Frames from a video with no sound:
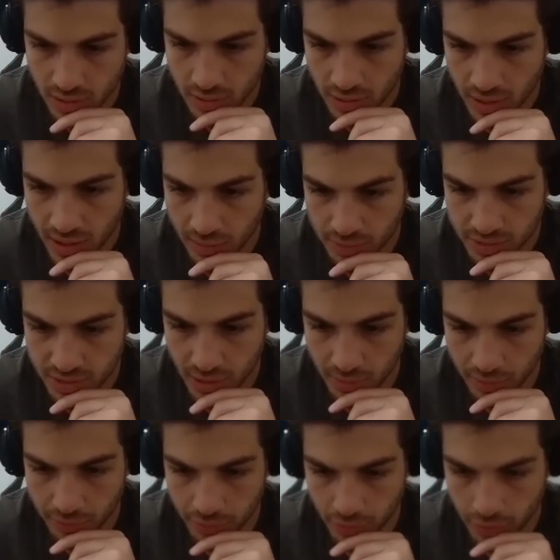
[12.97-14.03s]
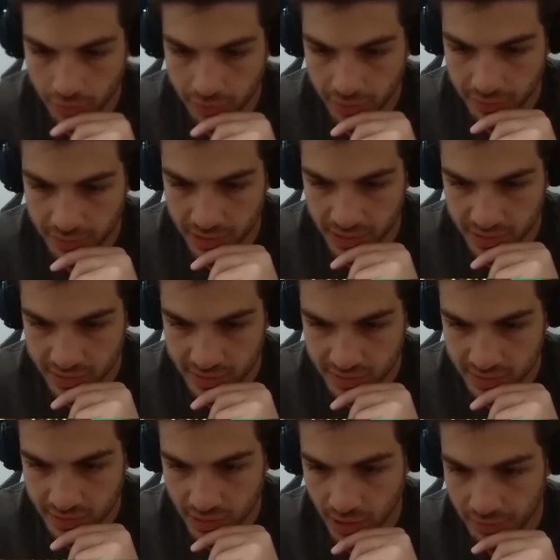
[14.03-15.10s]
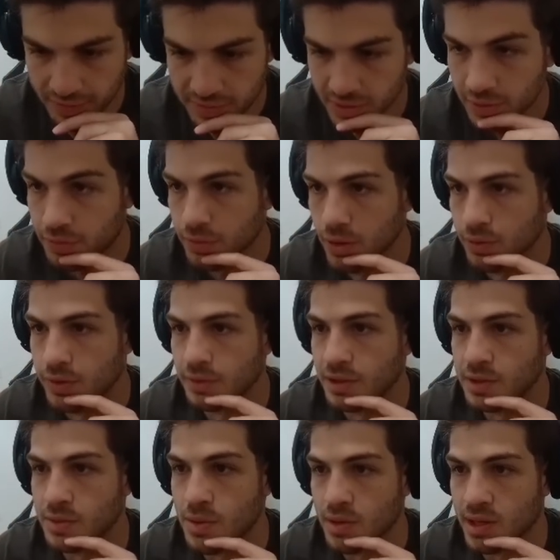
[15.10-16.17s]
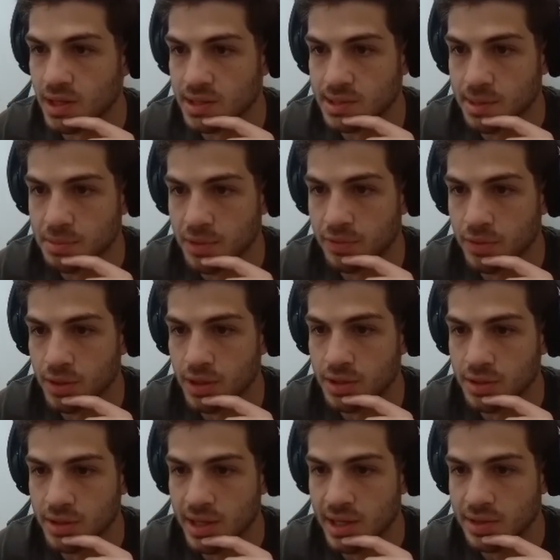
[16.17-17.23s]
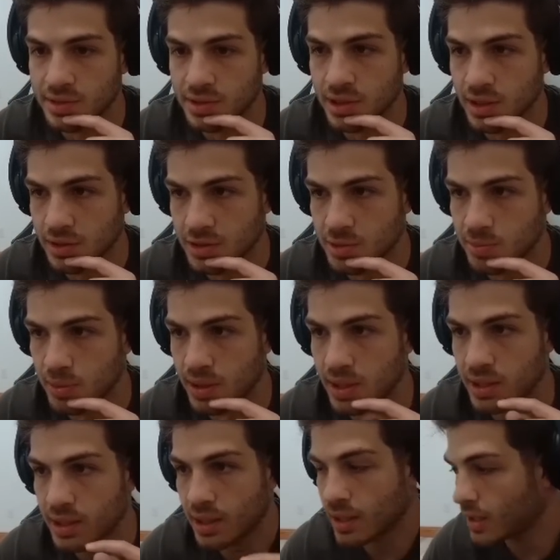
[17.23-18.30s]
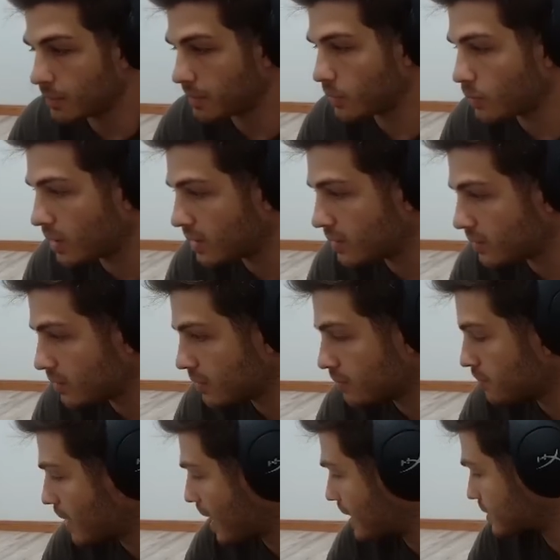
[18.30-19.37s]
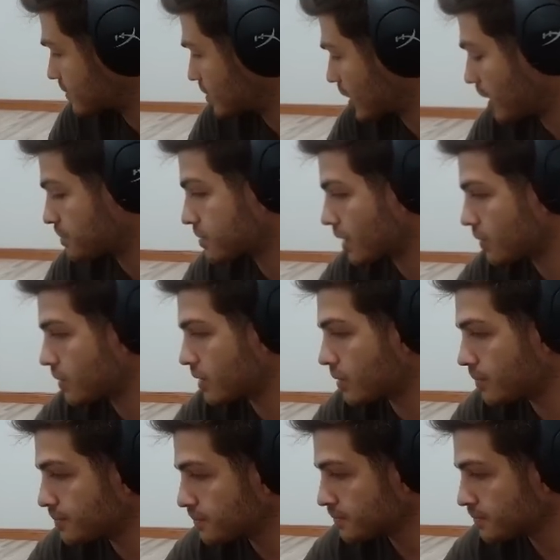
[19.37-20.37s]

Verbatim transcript: We'll start with 450s. Obviously, 450s won't get us up to $400,000, but I mean, one massive top slot will.